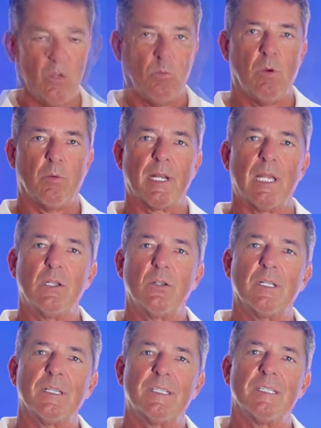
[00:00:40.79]
Well, when I
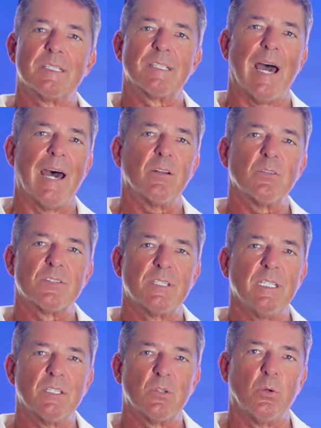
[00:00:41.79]
look at this, I don't
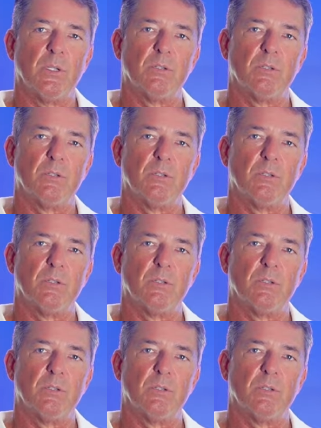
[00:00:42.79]
see a toy